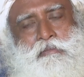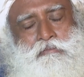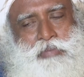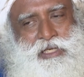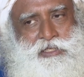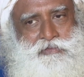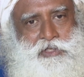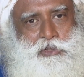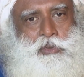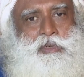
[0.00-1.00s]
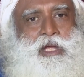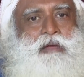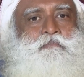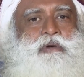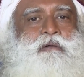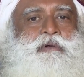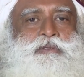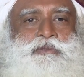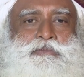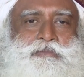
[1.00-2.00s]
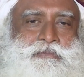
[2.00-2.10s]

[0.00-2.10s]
best we don't empower you.